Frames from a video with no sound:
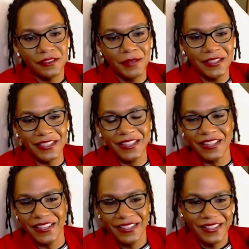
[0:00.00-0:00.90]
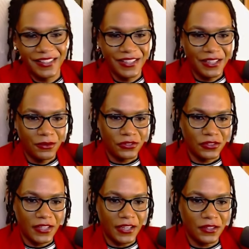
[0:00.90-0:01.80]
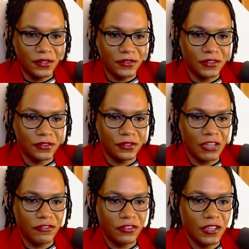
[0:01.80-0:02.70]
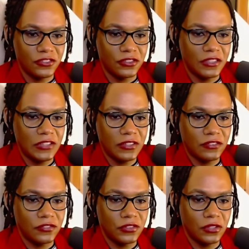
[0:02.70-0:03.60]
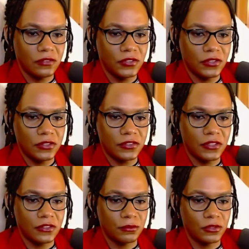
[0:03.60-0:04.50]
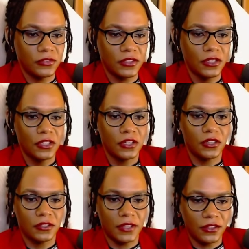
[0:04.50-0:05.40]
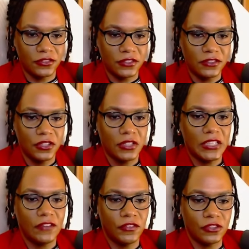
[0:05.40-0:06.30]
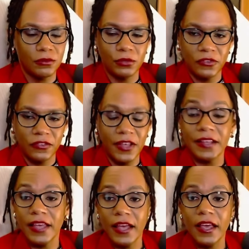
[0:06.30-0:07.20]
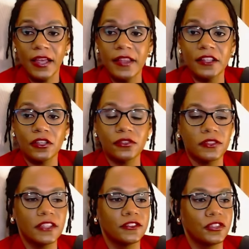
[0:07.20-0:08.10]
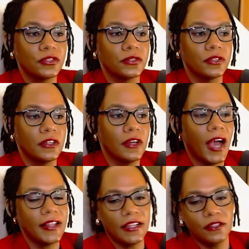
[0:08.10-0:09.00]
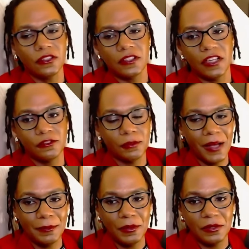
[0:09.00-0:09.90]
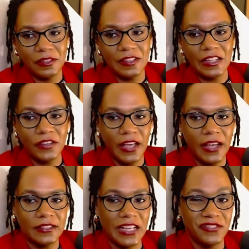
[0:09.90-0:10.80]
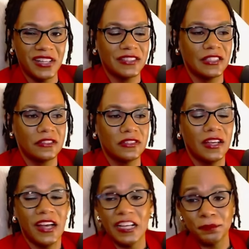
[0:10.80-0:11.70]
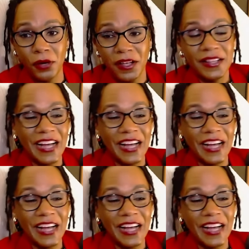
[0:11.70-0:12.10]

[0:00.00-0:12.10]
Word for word: Basically. So taking notes is good gratification. Even if you don't feel your skills improving, your knowledge is, you have physical proof of that. Yeah, that's also nice too. I like notes because it helps remind me of things I forget, because I forget stuff. That's kind